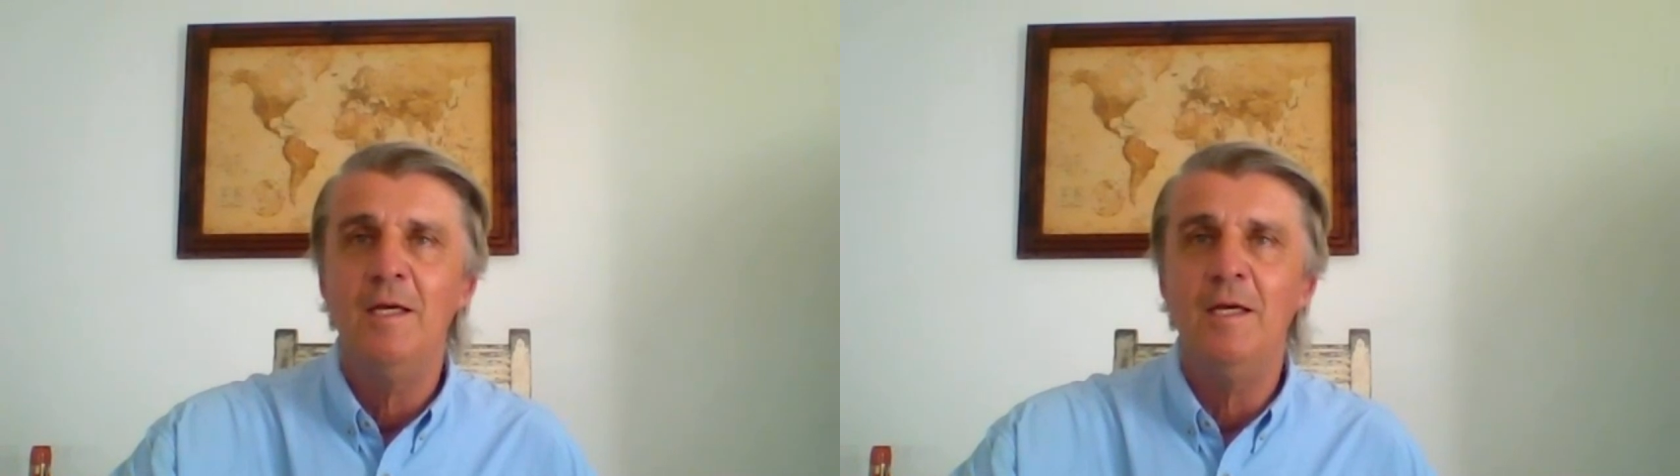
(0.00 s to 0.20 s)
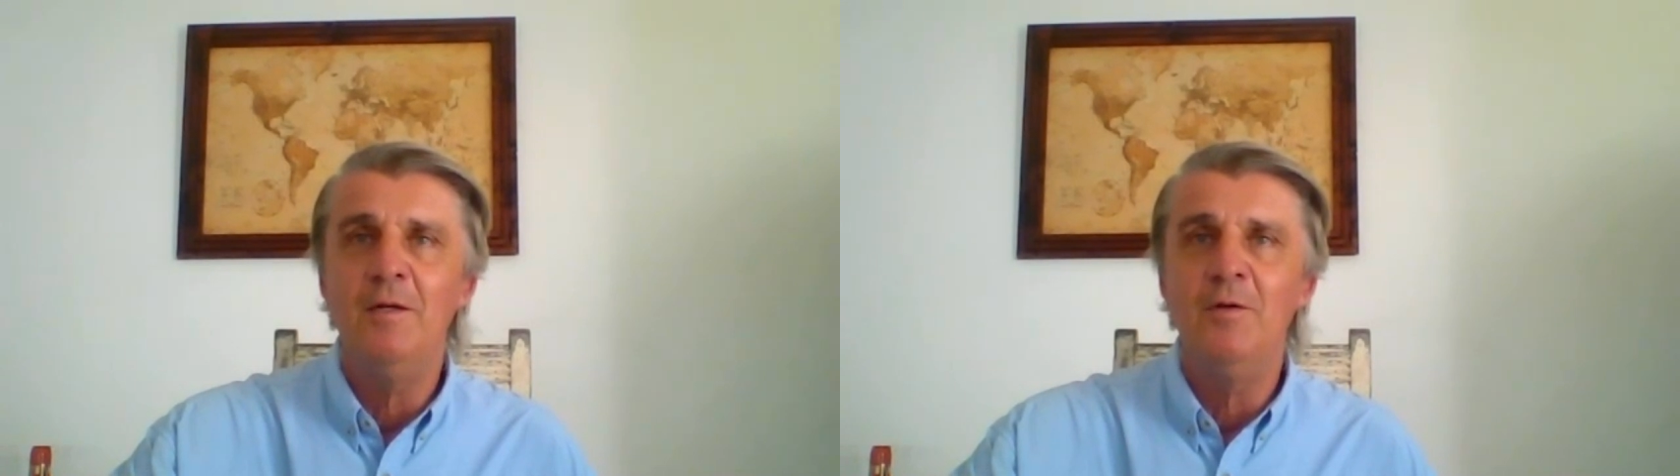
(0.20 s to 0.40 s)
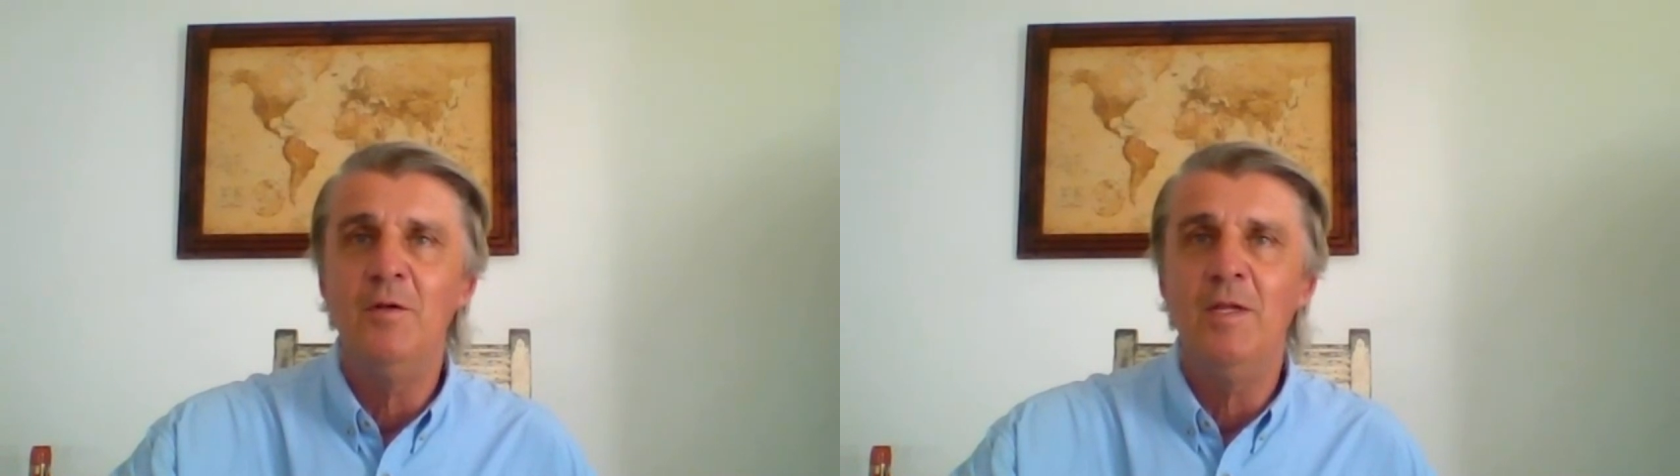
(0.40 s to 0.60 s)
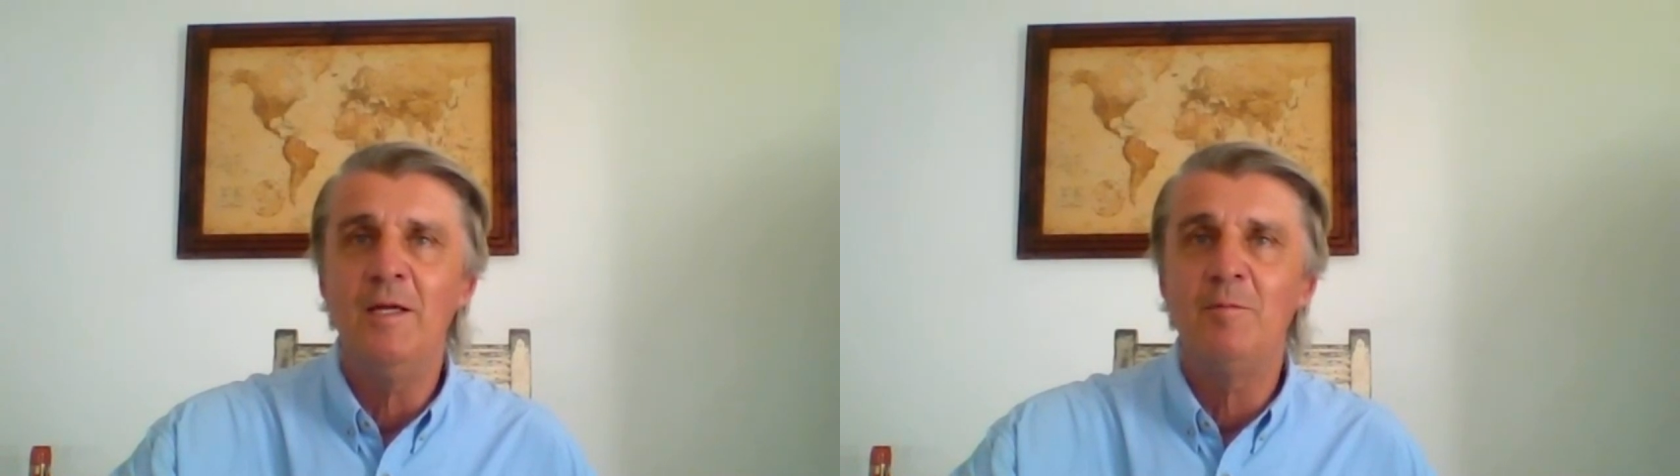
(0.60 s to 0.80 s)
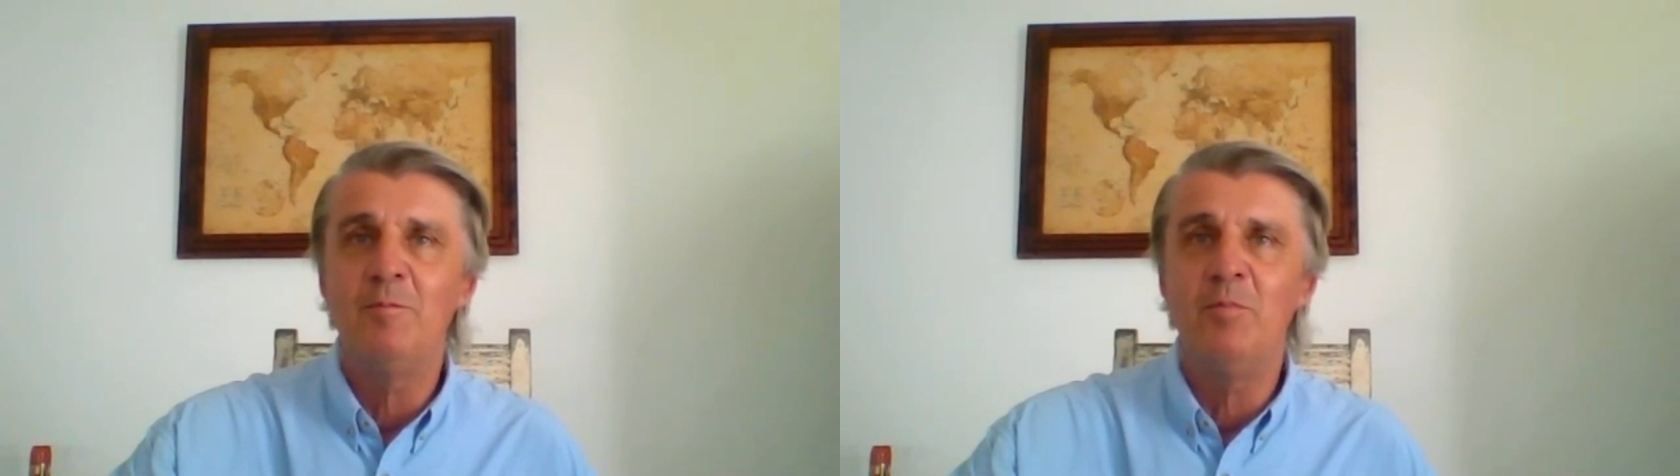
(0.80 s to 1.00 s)
in
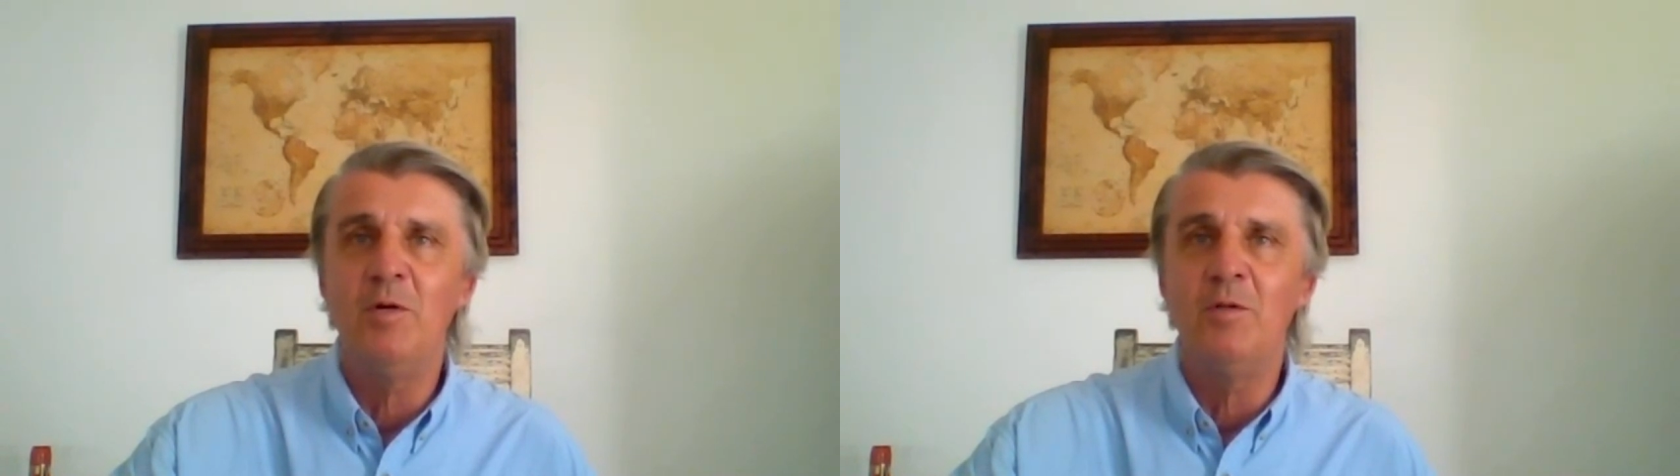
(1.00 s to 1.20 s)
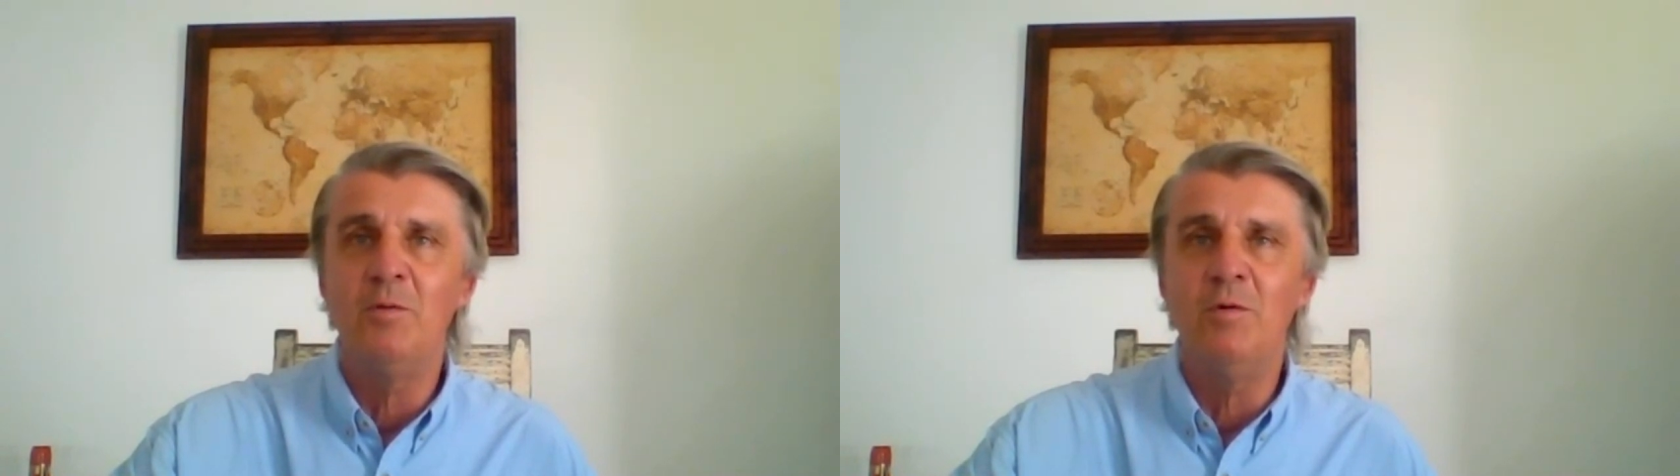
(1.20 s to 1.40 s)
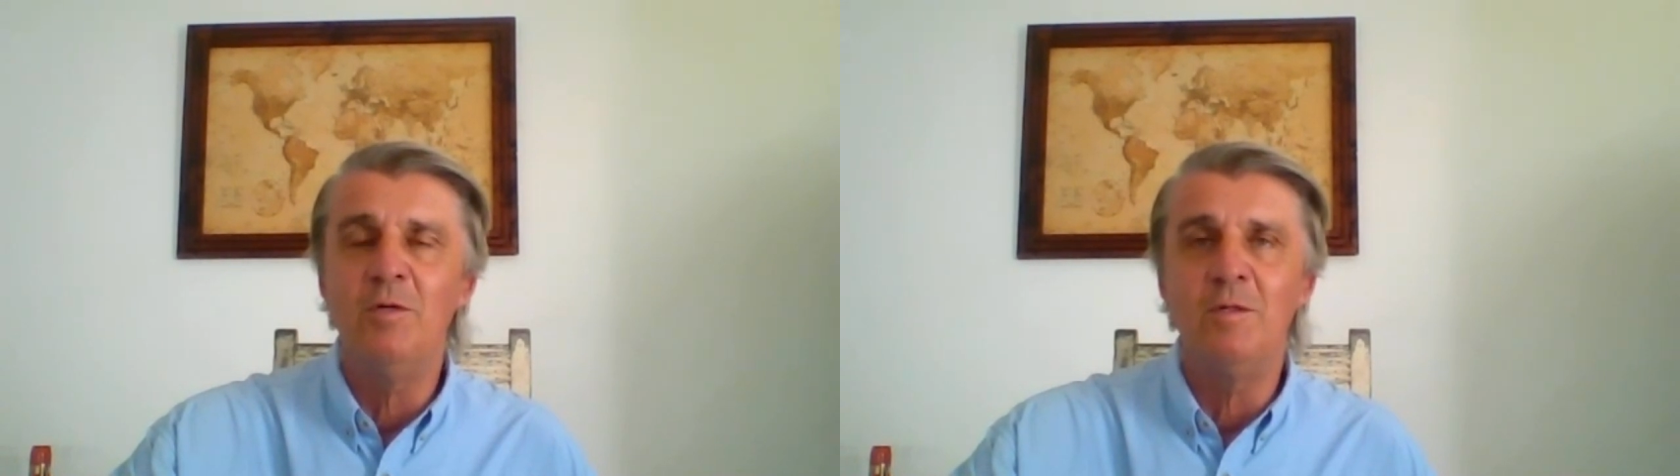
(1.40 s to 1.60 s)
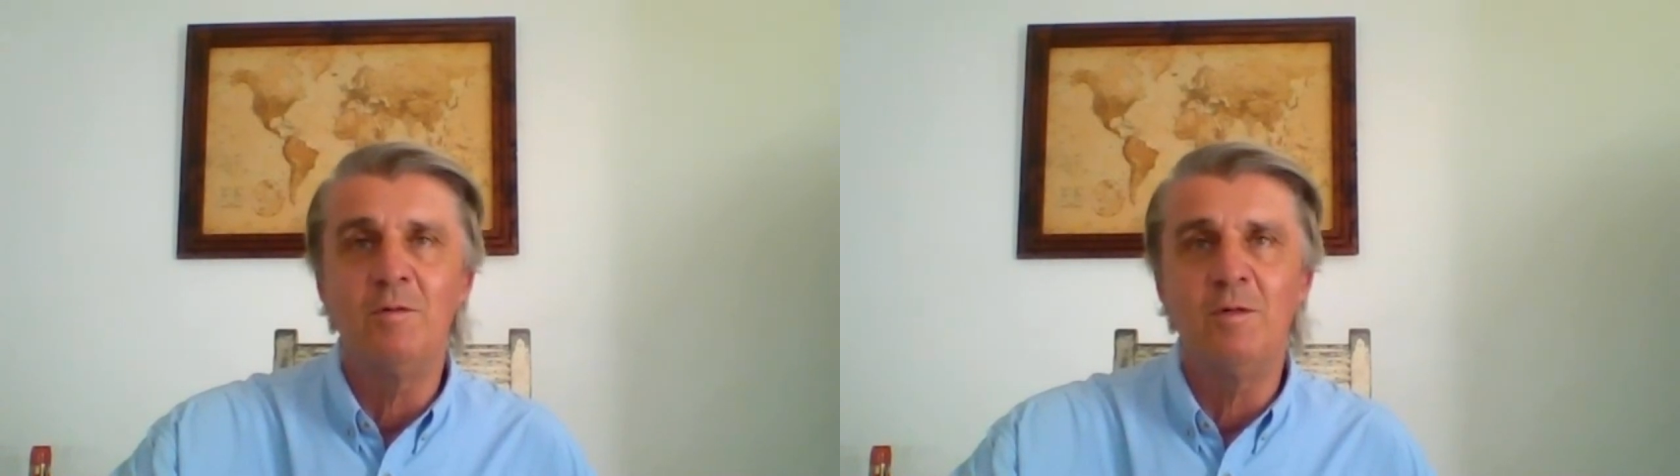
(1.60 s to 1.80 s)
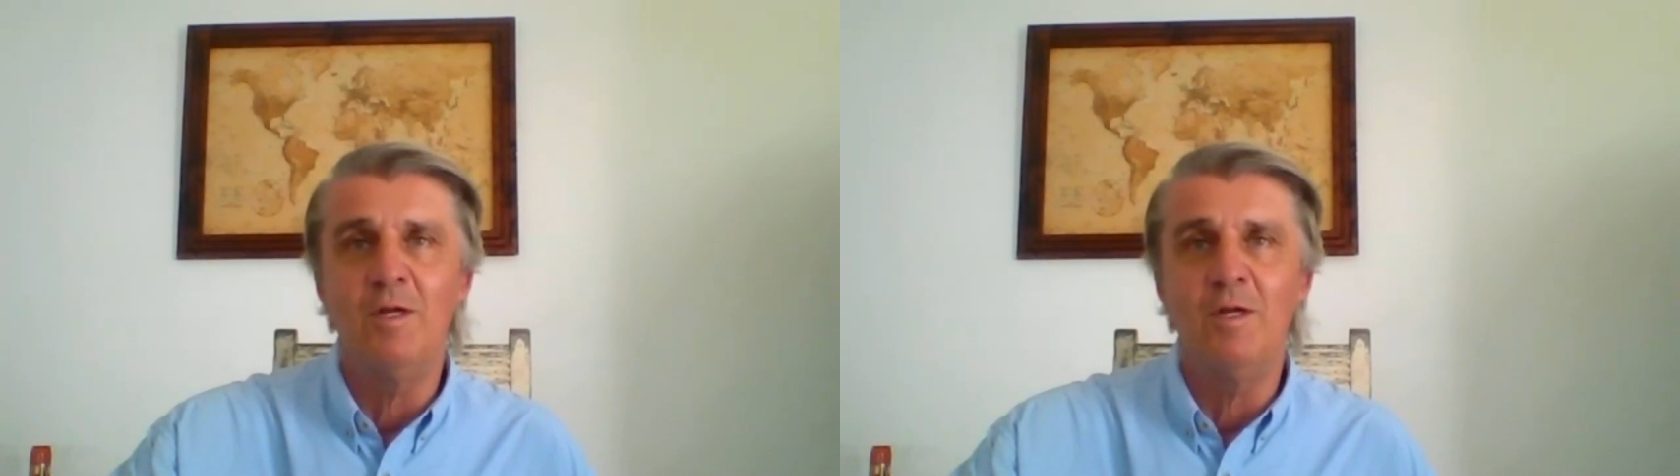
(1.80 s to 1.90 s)
that part of the world